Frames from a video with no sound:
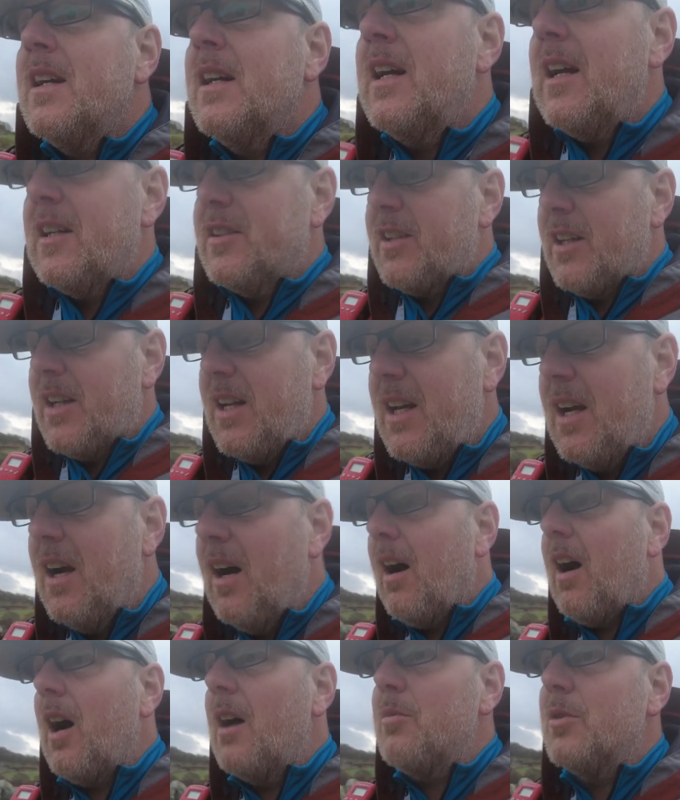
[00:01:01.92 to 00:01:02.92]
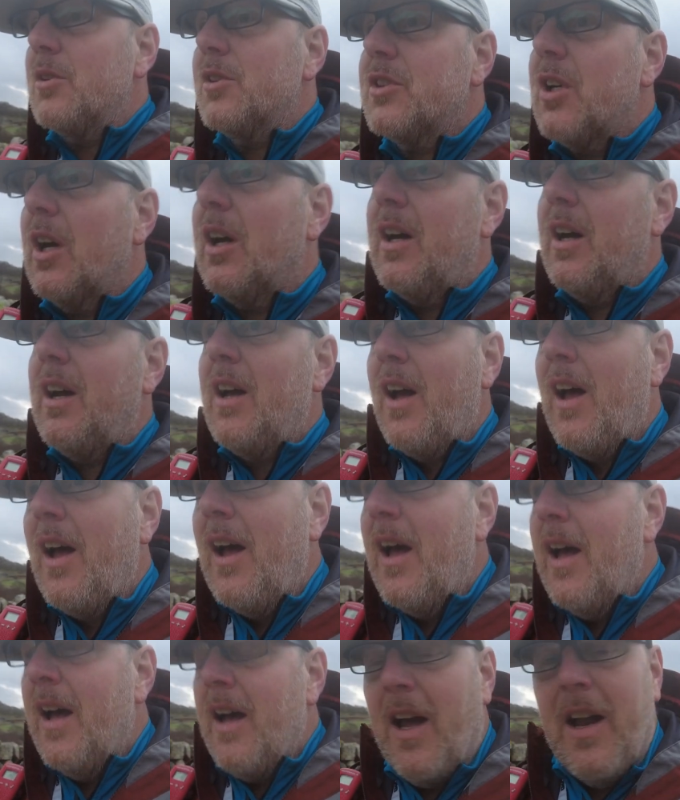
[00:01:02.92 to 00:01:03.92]
Yesterday I was
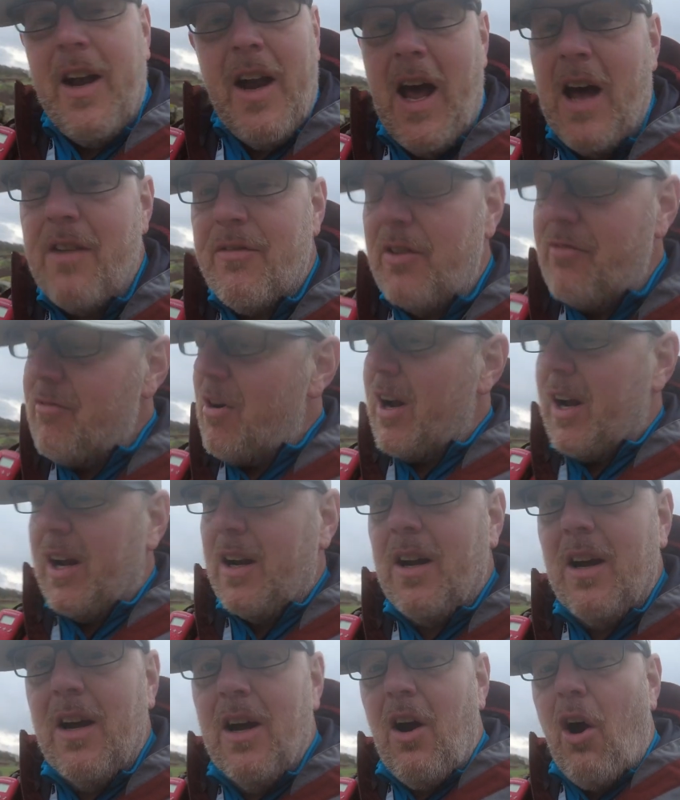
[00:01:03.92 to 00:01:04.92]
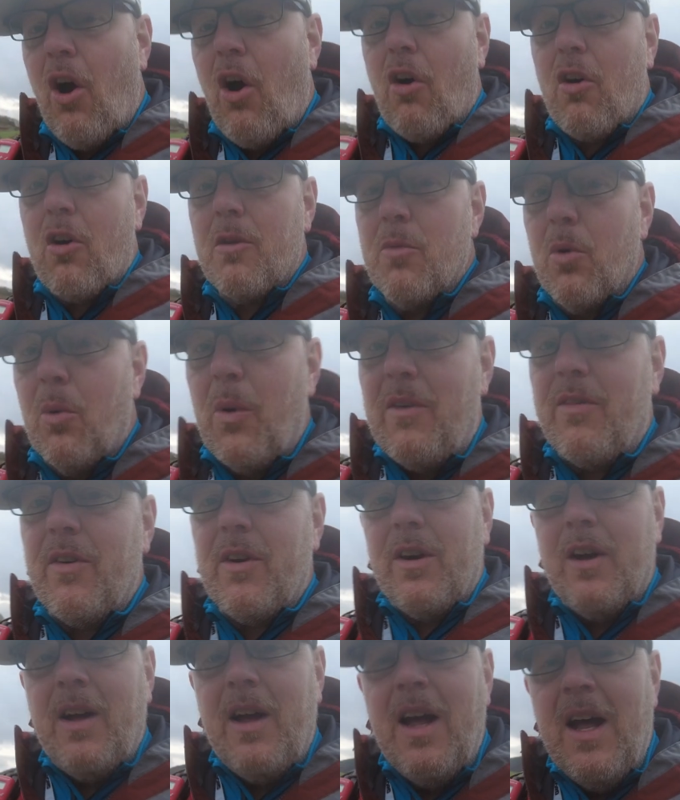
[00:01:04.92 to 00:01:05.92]
in heavy rain, horrible
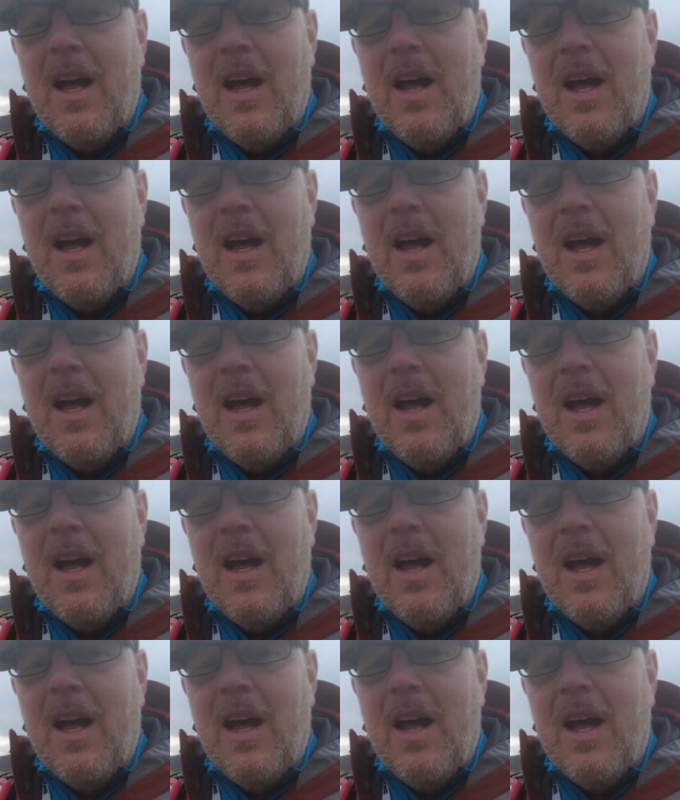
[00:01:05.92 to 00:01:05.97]
weather,